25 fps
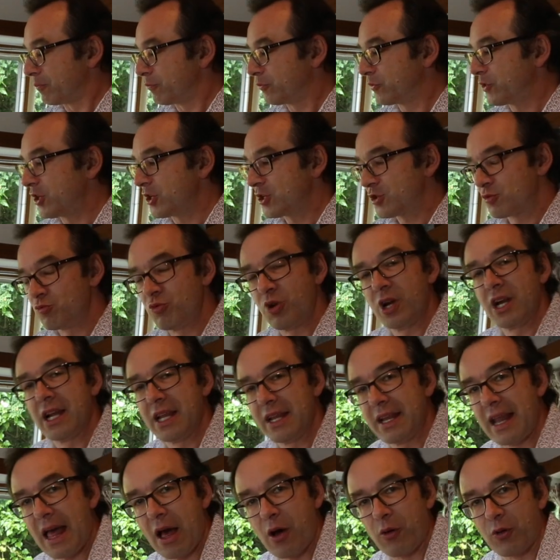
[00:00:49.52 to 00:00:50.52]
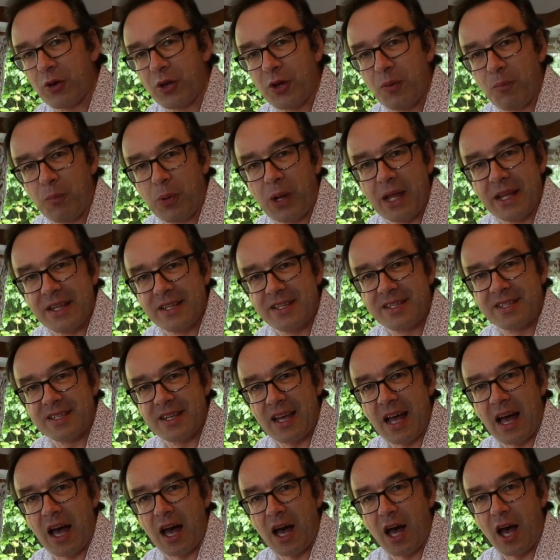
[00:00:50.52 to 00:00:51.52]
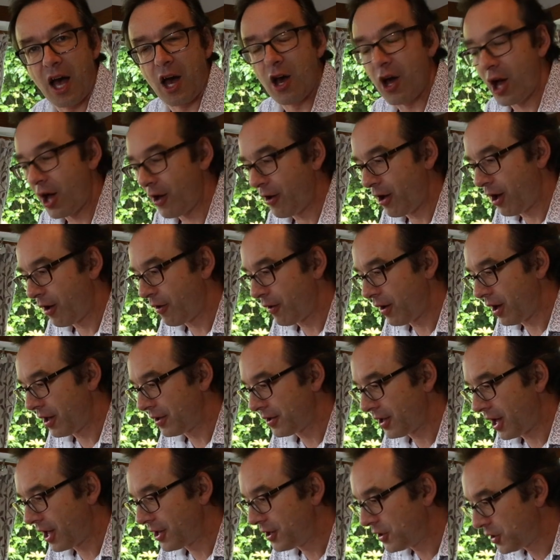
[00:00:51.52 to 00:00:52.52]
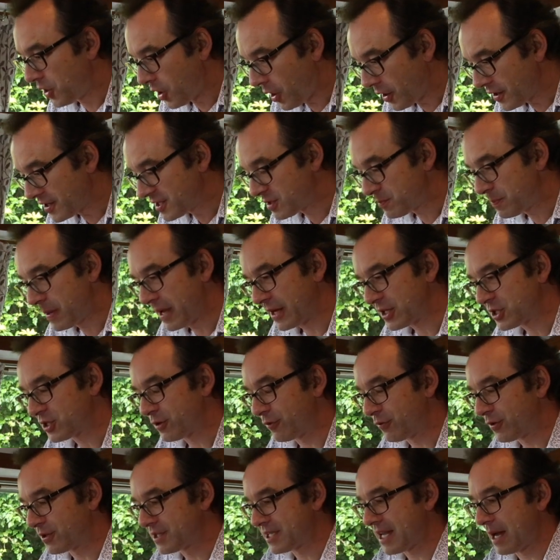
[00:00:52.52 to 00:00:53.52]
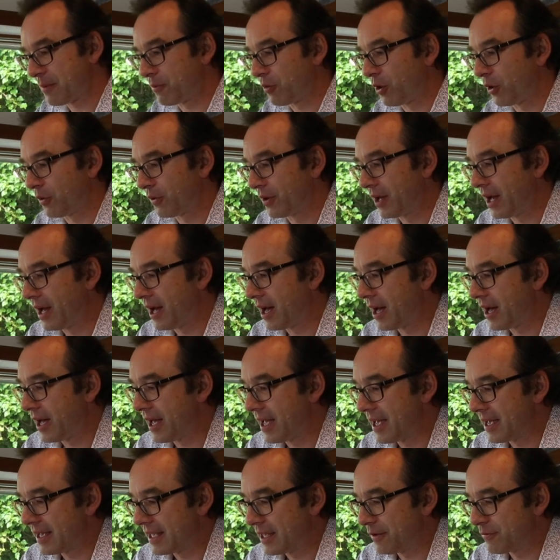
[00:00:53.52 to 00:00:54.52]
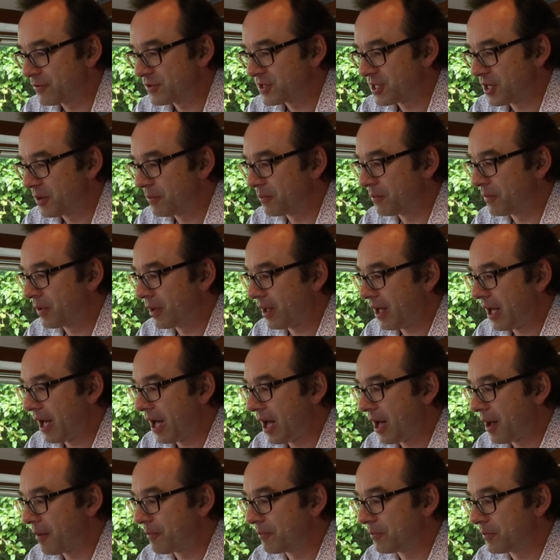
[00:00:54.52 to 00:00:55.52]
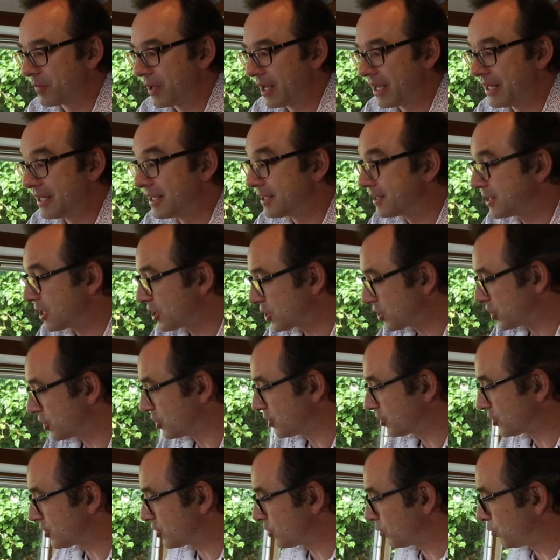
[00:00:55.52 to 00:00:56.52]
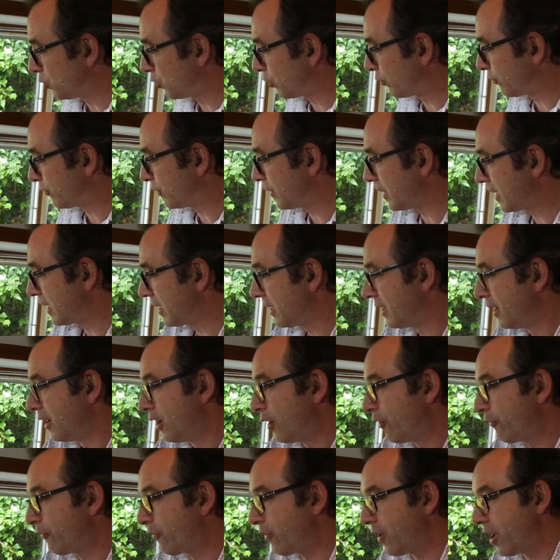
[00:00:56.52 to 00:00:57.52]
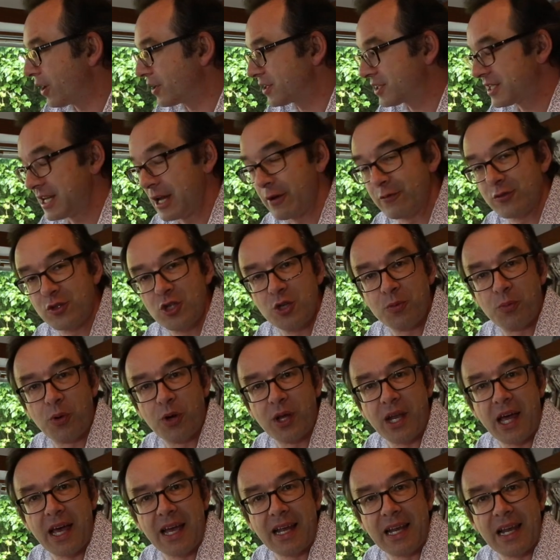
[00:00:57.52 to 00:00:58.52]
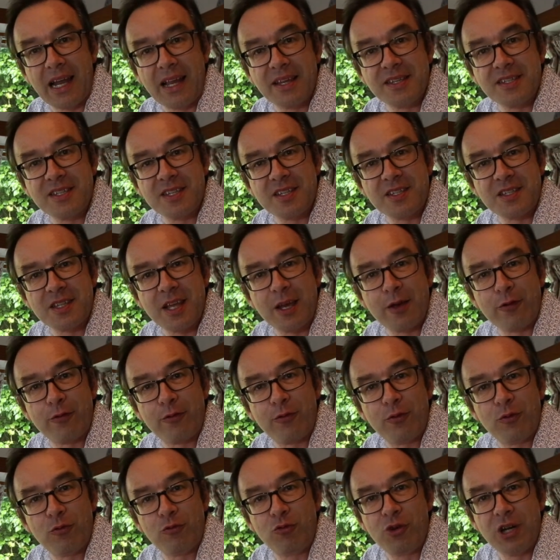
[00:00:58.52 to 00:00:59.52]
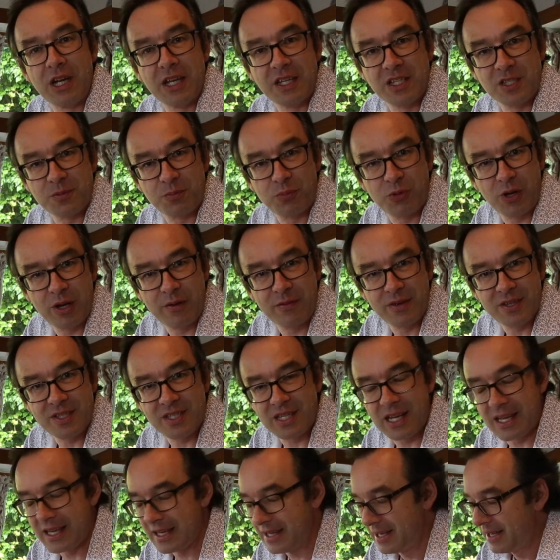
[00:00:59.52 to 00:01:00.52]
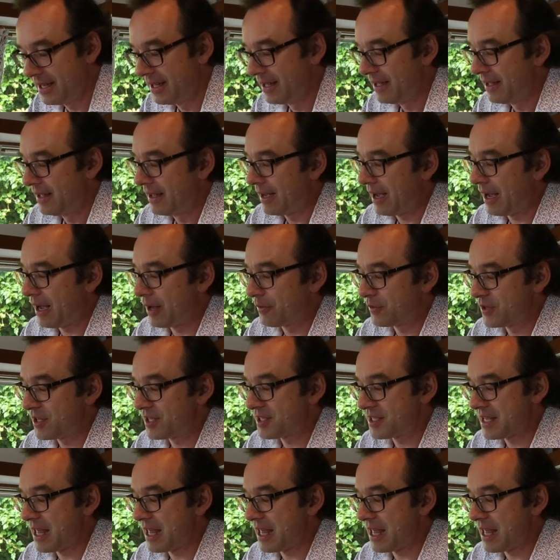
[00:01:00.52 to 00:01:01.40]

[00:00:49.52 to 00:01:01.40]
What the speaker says: This really now completes a nice picture for Tamron. It gives them, in addition to all of the fast f2.8 lenses they've released previously, this